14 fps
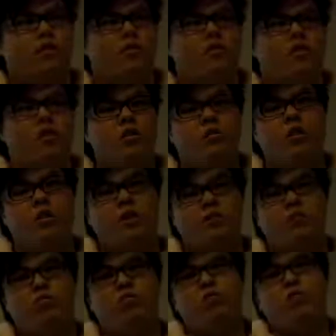giant panda
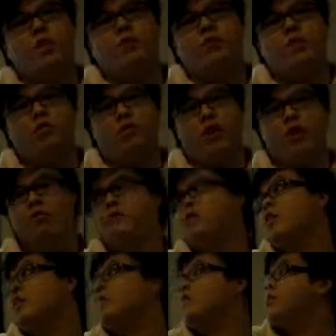to choose a suitable
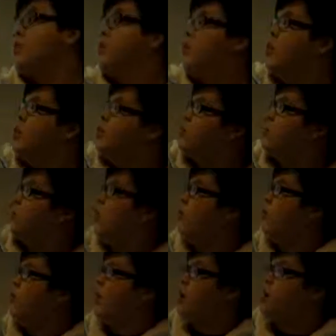habitats.
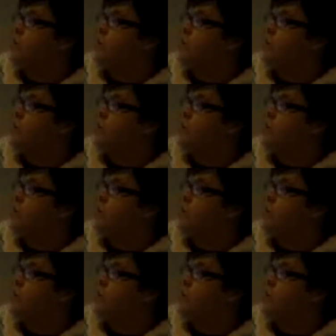So I